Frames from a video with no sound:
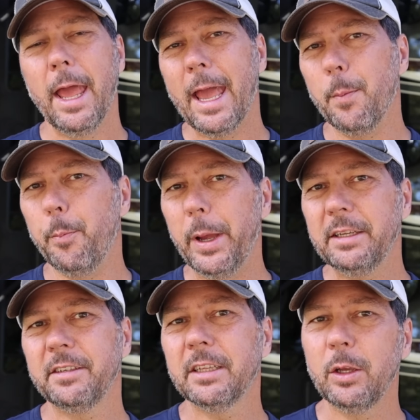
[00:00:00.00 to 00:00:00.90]
And
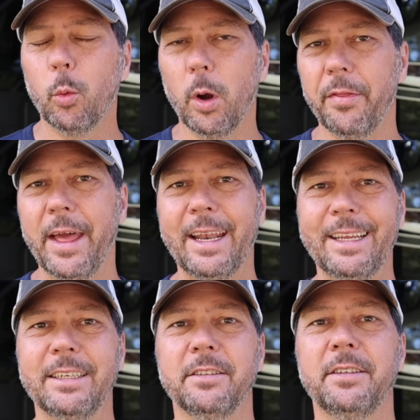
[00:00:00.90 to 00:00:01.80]
basically what that
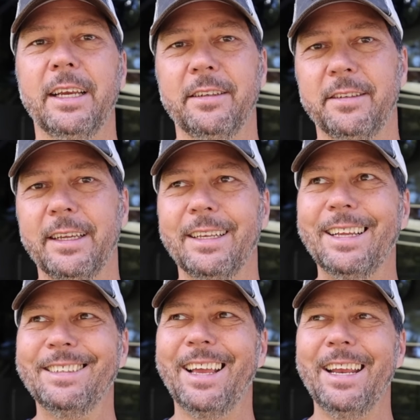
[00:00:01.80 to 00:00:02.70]
is it
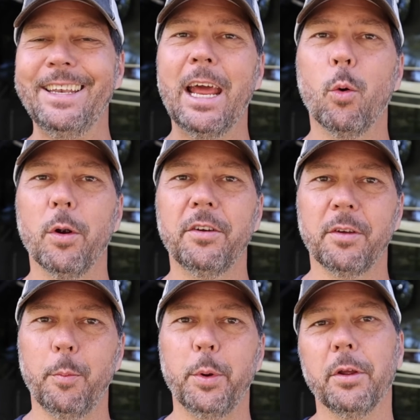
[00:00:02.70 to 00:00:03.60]
is a network's
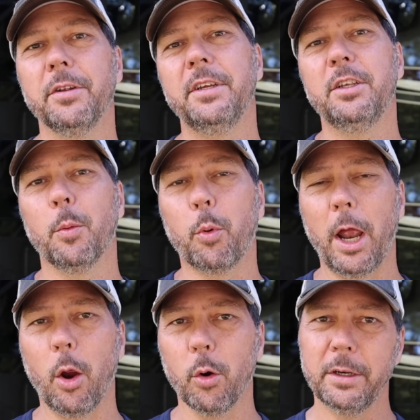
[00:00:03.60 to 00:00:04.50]
ability to
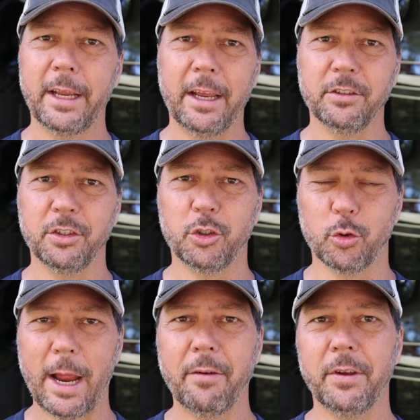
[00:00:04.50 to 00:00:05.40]
prioritize
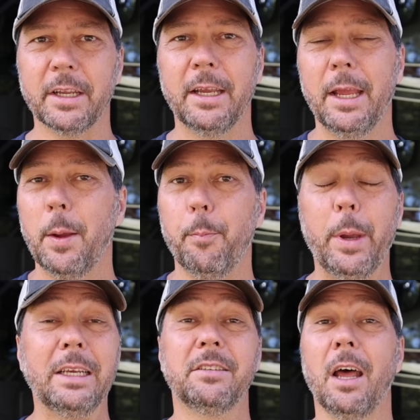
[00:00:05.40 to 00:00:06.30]
traffic
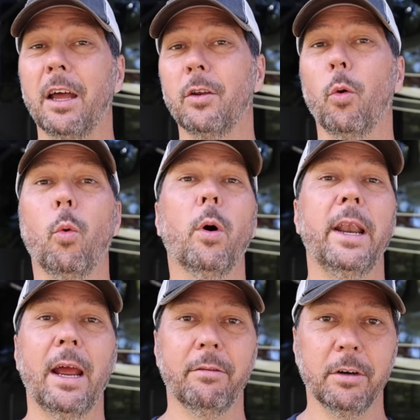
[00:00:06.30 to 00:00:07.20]
based on
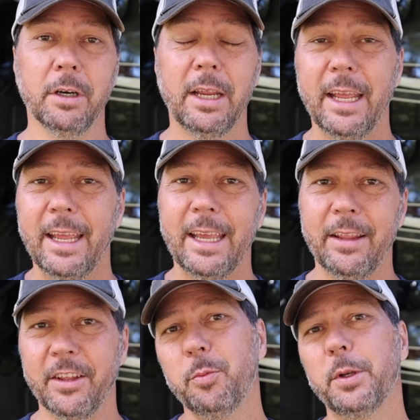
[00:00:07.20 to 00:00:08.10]
whatever.
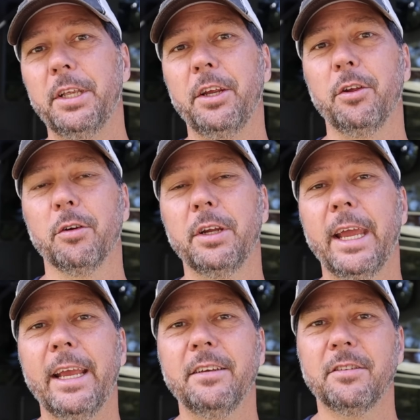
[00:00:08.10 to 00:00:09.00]
In this particular
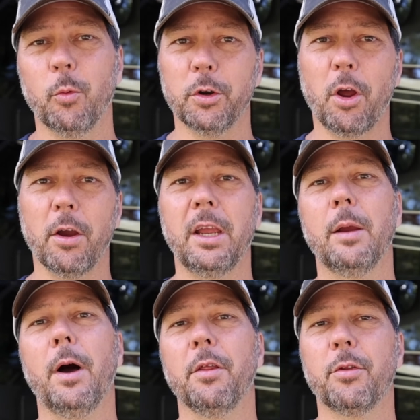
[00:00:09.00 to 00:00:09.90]
case, we're talking
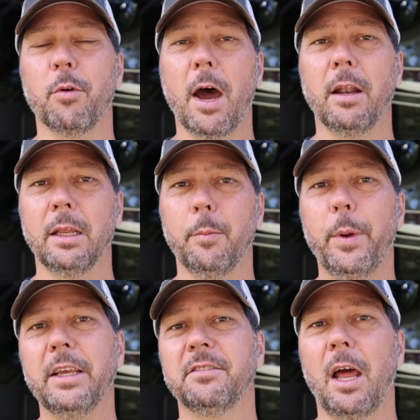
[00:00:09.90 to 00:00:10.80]
about throttling
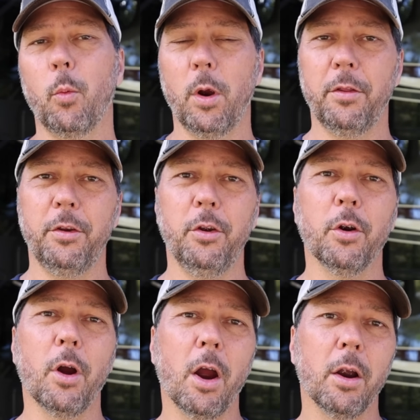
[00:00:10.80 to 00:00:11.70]
based on whether you
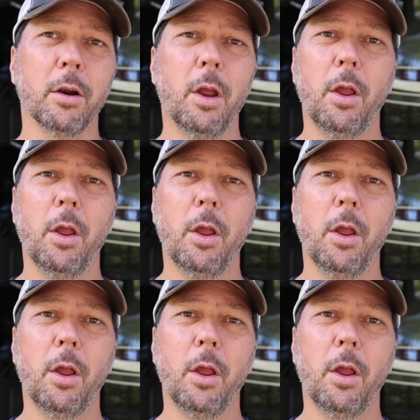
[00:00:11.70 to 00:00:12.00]
are